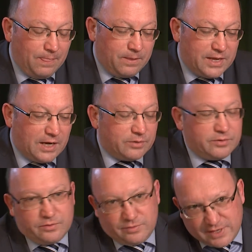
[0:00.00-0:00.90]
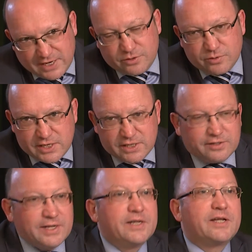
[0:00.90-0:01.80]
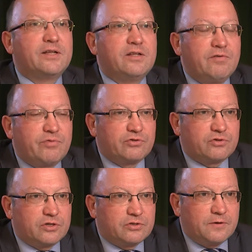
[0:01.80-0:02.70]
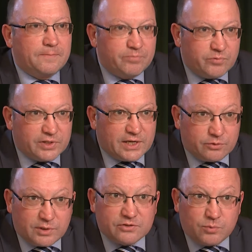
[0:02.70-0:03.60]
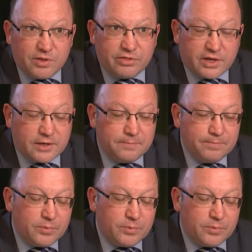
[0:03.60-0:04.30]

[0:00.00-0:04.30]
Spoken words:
Yeah, then you need a dedicated infrastructure for that. So that's one thing.